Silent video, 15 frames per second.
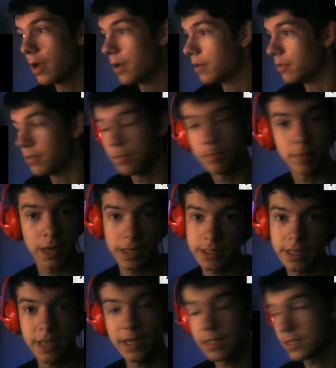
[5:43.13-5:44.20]
The
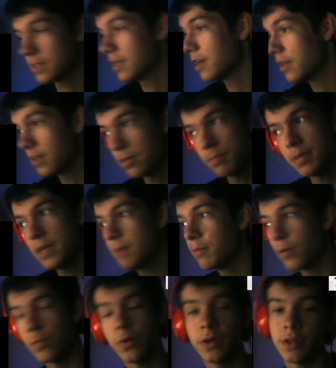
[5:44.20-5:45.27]
podcast, the people
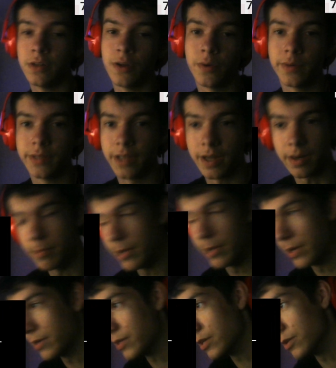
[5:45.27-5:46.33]
want to know a lot
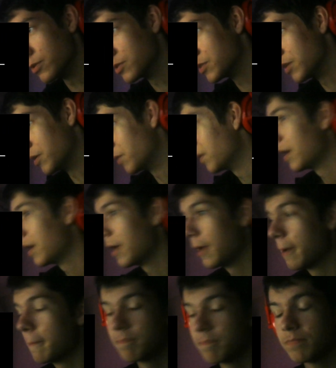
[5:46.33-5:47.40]
about you. So
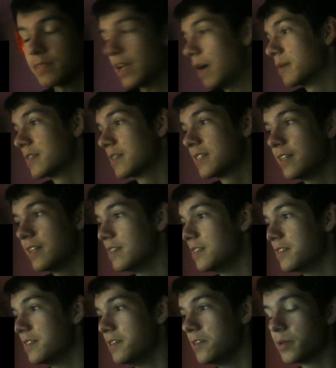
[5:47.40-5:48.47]
I'm excited to
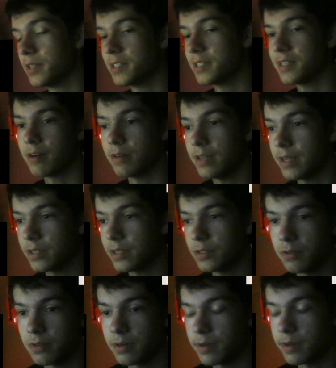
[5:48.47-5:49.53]
see you on Saturday at
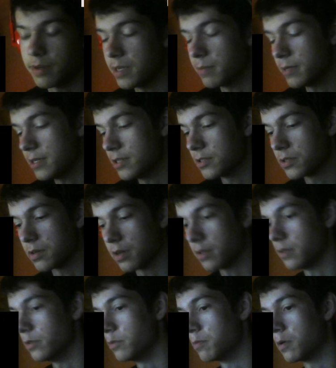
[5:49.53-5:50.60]
2:30 p.m. Eastern on the
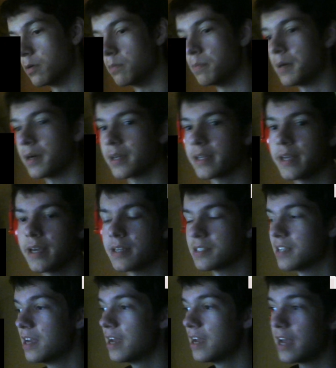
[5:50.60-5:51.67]
Loophole Podcast.
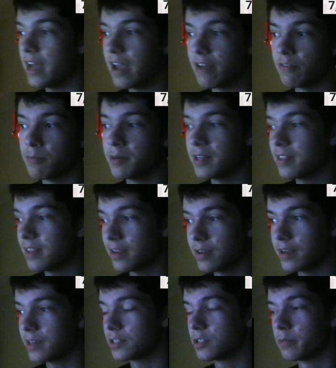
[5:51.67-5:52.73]
Everybody, thank
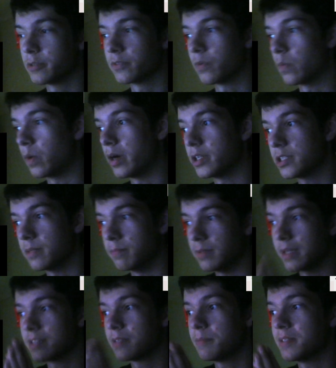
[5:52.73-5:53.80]
you guys so much for watching.
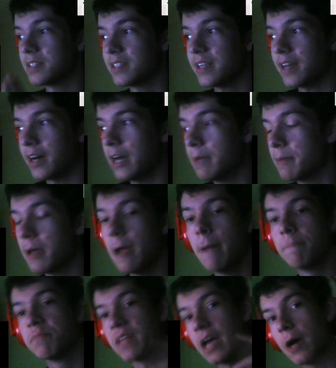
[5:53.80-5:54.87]
Bless up and stay hype.
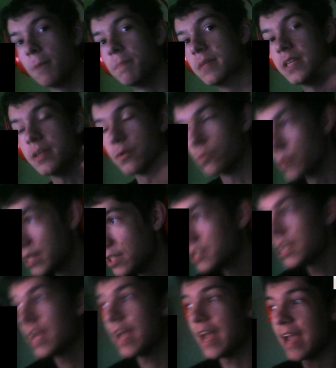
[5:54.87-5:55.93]
Help me reach
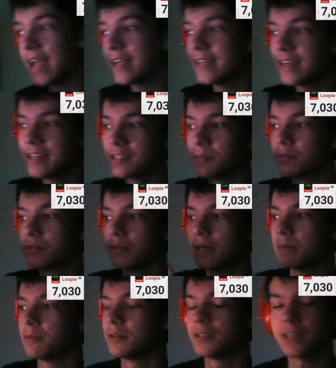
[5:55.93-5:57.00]
8K
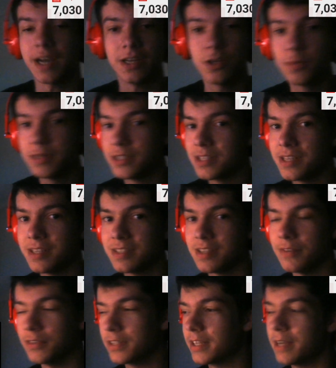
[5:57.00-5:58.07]
subscribers. I know we just hit
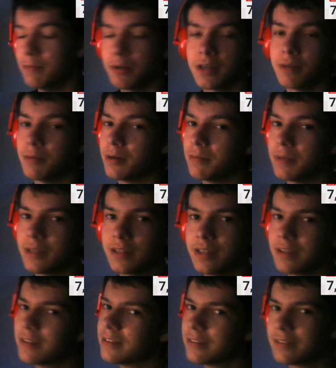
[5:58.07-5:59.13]
7K, but come on,
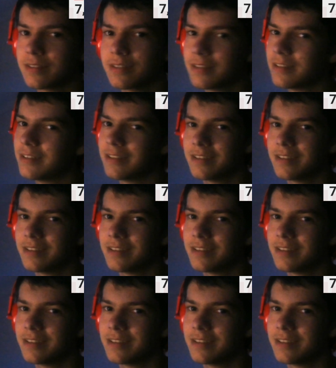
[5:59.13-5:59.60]
man.